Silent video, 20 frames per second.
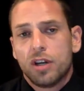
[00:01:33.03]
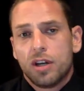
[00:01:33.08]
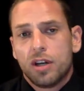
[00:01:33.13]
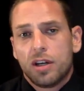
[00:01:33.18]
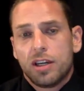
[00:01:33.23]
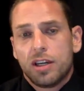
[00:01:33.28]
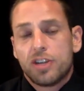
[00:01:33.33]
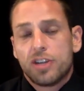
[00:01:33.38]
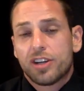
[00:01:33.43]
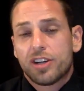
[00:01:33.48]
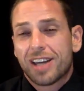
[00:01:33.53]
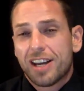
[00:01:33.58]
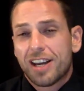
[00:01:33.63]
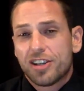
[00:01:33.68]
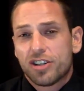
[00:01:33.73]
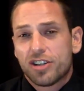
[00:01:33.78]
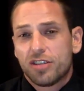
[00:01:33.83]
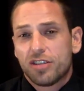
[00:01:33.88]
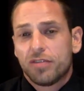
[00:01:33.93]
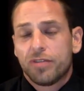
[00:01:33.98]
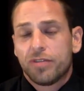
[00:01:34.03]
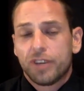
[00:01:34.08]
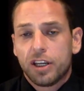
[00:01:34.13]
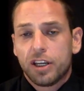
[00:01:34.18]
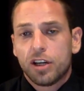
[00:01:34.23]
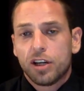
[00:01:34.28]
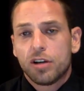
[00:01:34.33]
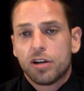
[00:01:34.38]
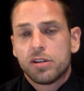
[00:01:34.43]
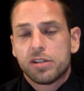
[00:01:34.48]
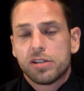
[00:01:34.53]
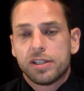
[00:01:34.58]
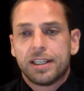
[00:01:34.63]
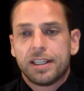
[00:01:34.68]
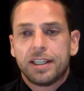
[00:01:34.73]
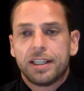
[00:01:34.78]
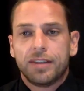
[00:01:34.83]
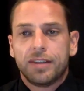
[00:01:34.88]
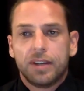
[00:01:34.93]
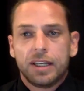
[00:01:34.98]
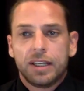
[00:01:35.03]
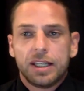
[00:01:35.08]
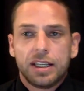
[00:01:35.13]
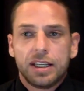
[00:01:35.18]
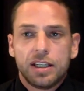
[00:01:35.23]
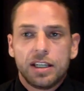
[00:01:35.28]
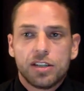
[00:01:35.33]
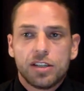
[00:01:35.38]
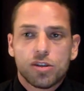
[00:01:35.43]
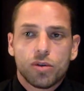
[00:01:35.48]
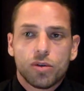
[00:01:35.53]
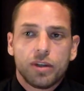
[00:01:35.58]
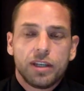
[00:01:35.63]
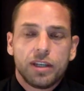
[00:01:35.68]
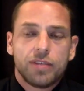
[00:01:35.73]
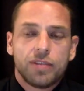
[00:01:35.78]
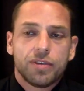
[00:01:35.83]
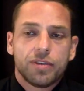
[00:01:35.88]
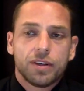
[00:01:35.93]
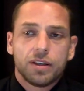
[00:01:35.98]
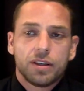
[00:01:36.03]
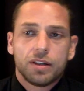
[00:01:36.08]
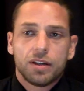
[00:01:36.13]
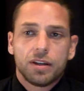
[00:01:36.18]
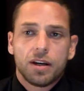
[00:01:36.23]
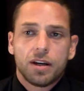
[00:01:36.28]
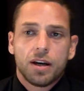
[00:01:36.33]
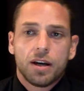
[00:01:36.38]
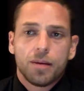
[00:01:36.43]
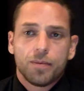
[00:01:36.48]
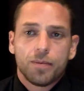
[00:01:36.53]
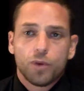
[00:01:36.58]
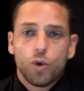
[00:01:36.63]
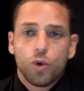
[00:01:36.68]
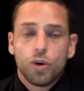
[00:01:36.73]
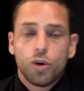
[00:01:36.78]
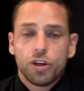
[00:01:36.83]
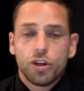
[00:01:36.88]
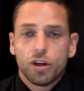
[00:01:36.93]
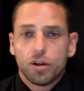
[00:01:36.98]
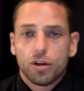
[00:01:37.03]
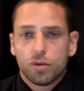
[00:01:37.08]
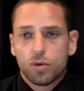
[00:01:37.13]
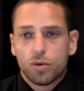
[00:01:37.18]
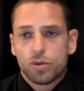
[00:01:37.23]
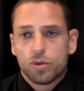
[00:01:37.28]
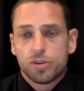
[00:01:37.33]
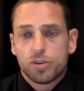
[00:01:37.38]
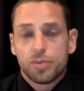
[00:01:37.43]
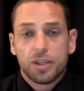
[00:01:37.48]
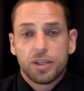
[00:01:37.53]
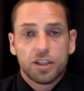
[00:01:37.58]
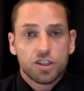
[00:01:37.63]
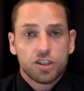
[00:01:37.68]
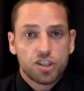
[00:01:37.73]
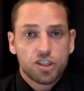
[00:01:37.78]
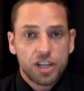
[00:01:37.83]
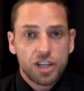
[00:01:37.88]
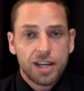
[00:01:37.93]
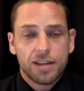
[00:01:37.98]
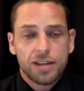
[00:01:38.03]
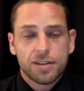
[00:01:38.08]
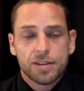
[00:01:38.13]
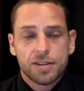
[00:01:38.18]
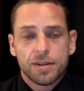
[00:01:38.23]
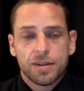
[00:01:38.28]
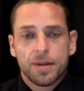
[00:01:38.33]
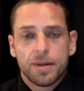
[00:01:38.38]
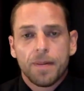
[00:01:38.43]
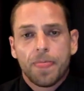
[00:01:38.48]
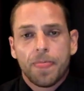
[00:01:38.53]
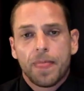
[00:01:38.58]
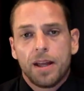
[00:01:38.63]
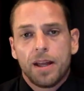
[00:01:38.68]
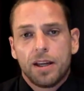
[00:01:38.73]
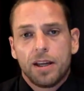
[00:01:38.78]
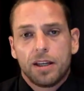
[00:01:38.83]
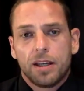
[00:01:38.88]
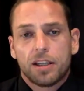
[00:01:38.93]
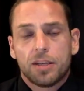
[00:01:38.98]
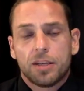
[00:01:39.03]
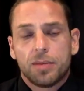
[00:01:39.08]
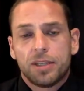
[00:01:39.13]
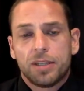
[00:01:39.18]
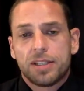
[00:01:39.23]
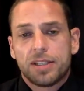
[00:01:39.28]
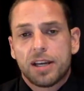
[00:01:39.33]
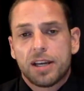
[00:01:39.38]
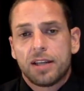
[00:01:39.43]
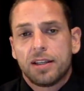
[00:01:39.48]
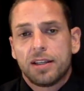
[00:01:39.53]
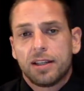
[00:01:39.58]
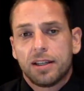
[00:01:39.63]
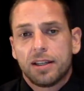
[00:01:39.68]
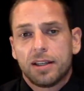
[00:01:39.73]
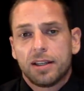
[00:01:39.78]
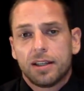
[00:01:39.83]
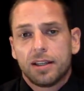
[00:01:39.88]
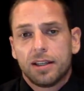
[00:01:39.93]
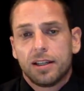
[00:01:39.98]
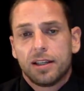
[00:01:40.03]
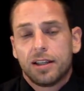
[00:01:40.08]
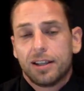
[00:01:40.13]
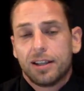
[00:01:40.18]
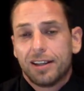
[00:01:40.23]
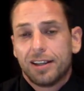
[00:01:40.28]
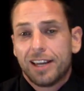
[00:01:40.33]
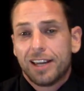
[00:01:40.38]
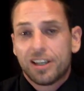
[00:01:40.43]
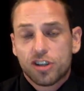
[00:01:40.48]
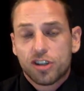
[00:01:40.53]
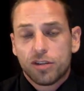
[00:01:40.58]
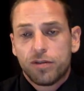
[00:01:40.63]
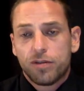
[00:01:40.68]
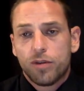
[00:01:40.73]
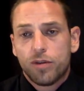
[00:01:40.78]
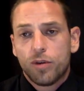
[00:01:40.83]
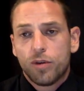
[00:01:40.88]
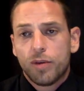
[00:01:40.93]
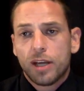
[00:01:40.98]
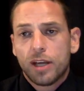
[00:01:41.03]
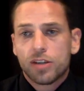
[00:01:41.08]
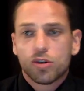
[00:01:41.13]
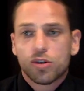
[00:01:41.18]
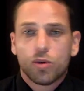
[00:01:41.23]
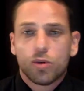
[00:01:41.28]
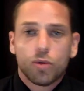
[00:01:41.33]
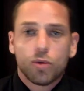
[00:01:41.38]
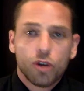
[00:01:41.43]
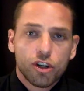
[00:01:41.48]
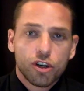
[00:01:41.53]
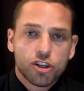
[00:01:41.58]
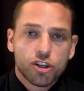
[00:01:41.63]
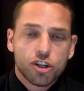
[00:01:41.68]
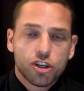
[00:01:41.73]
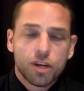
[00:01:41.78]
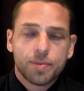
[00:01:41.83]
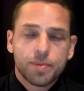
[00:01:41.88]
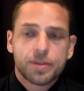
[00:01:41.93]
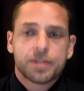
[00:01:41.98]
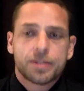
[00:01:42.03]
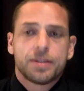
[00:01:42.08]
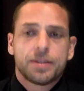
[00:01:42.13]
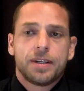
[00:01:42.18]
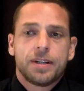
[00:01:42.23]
educational videos and DVDs, or even audio or speaker shares. It can be done in a lecture format or workshops.